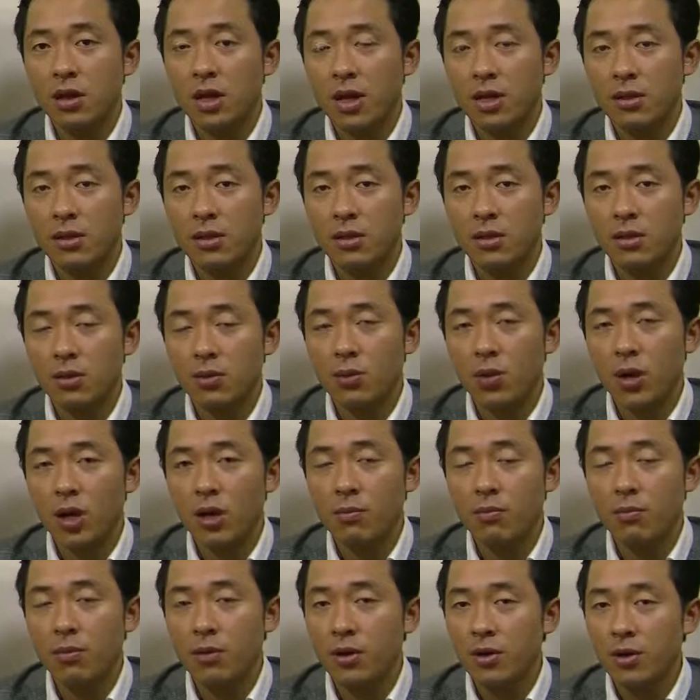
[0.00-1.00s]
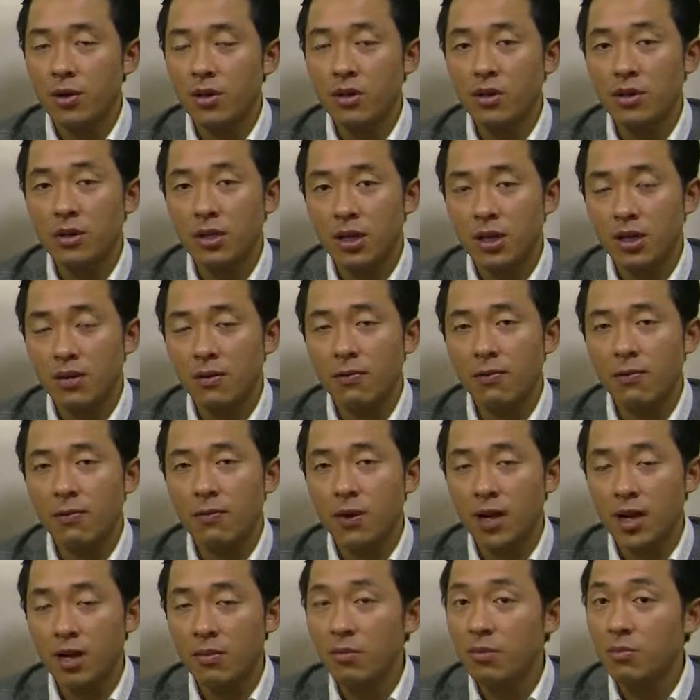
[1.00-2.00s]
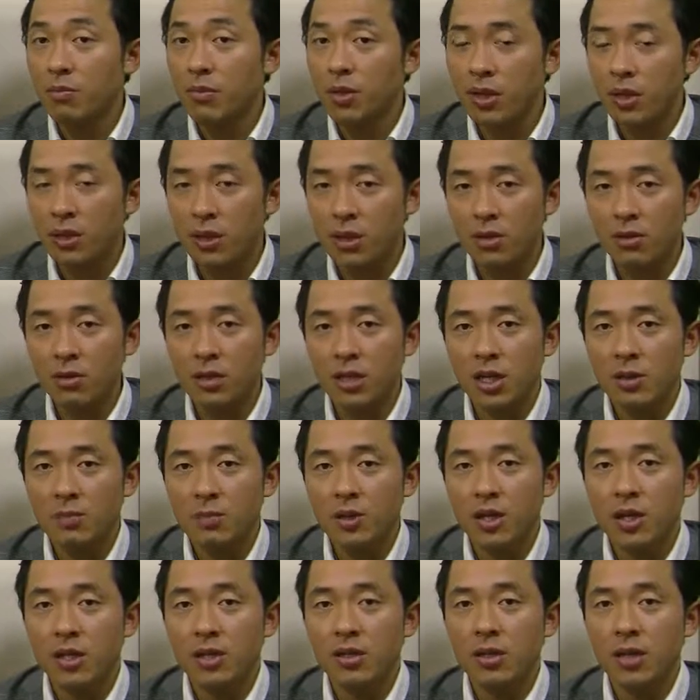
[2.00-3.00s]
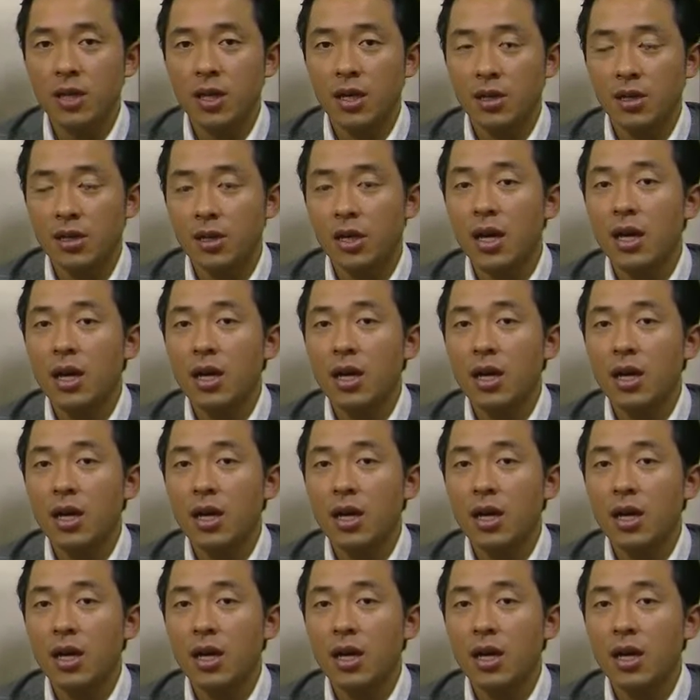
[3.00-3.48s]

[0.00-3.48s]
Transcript: less than 1.95 million Japanese yen,